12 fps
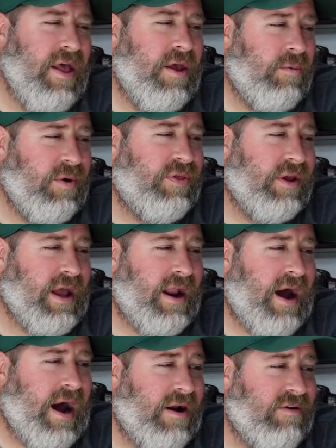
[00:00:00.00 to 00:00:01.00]
with the kind
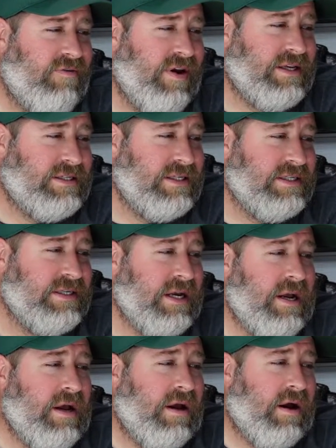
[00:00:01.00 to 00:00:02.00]
of hotter faces,
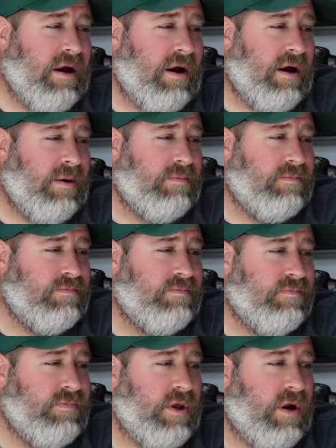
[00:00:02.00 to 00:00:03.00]

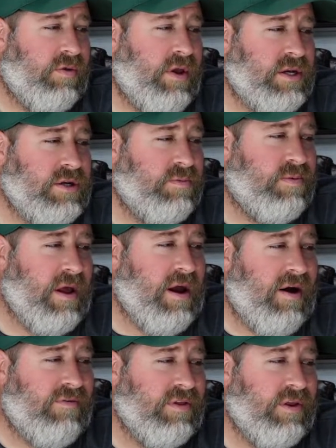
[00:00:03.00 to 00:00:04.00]
they do play
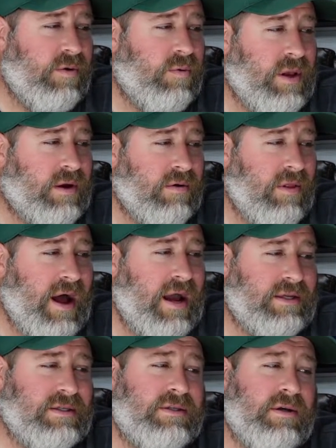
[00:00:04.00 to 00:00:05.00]
off a little weaker
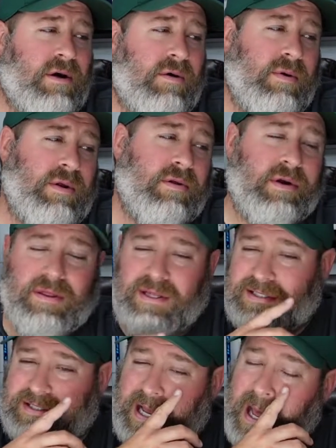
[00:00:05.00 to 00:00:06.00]
lies. So when you look at
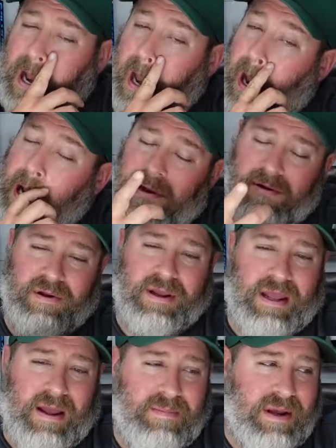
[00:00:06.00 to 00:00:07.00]
this set, you're
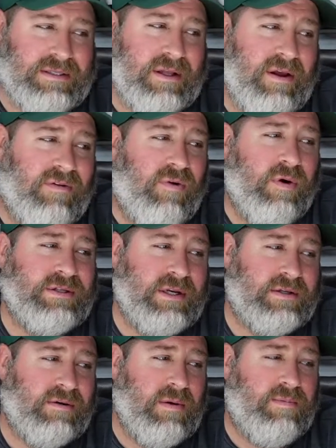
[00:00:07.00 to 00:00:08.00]
looking at basically a
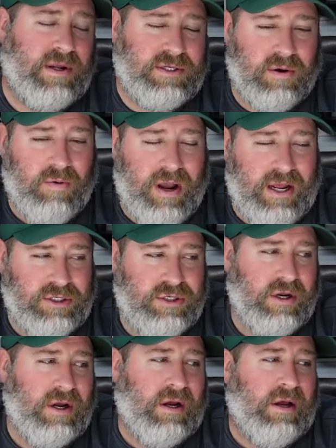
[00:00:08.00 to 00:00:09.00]
46-degree pitching
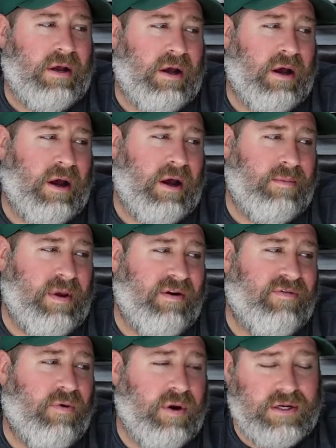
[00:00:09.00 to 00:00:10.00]
wedge and a
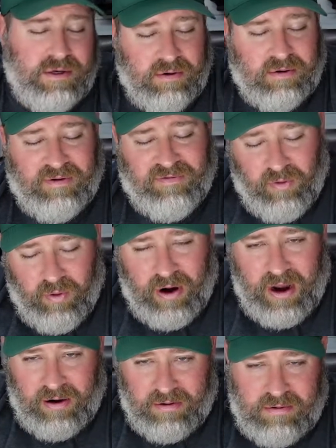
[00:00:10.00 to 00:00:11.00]
42-degree
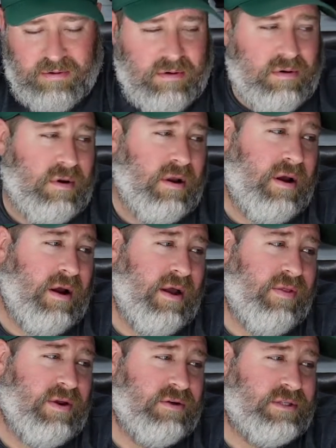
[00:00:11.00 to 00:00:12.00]
4-iron.
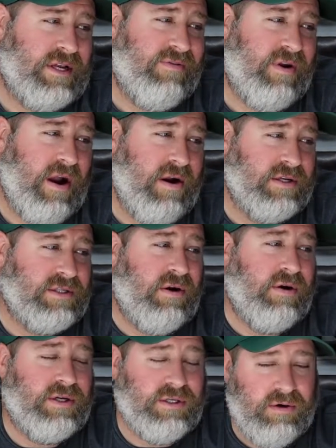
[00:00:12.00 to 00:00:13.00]
And then your 7-iron is
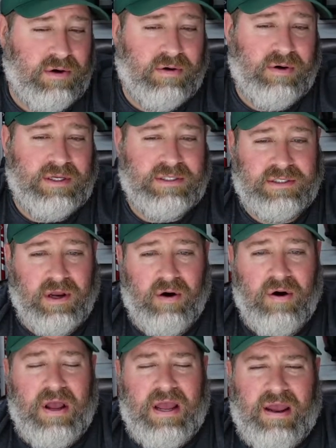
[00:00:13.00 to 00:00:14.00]
32 degrees.
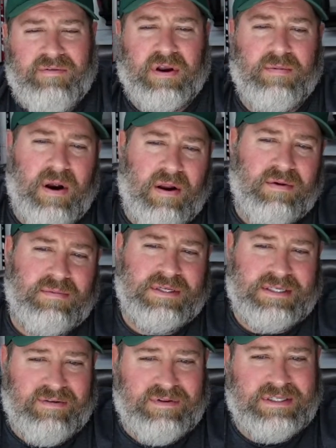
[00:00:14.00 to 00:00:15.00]
So if you compare them to
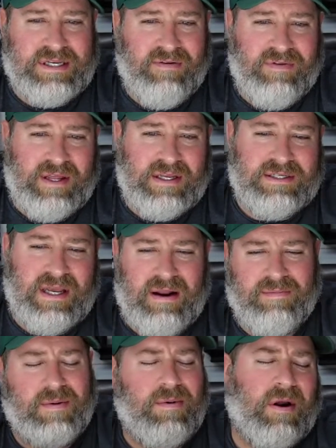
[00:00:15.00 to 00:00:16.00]
770s, and
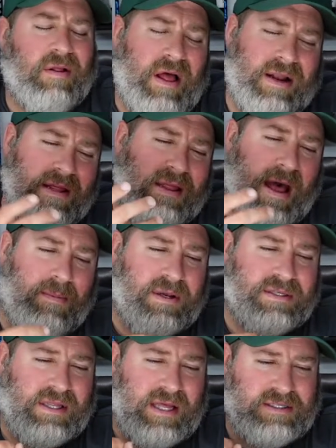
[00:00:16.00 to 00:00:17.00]
I'm comparing a lot to that
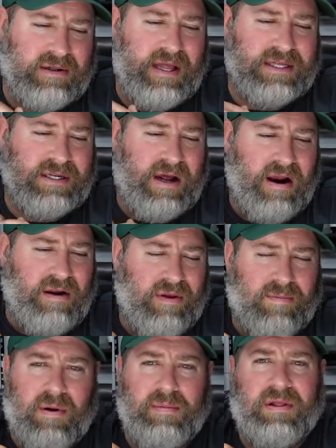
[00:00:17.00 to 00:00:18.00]
because I think that's an iron
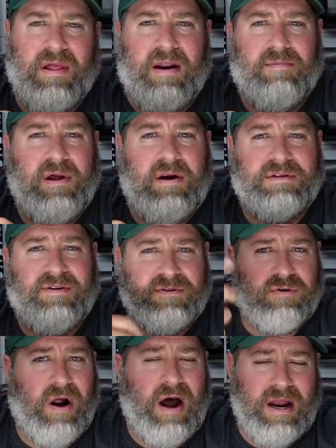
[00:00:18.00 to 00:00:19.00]
that probably a lot of players have
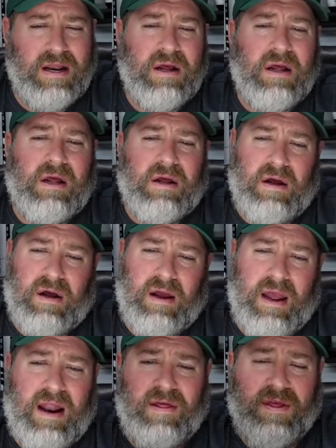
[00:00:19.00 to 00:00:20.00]
tried,
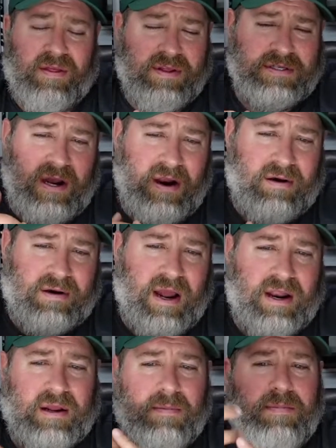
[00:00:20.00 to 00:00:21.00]
and I think this iron
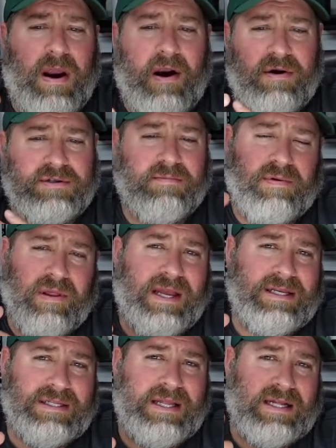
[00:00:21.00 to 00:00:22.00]
kind of compares and
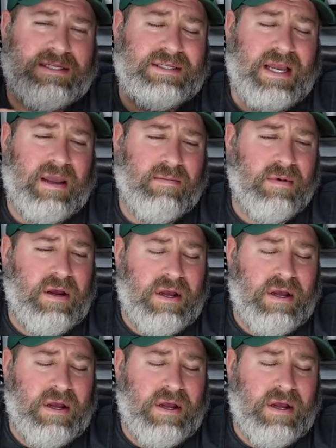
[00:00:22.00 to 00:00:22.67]
plays in that same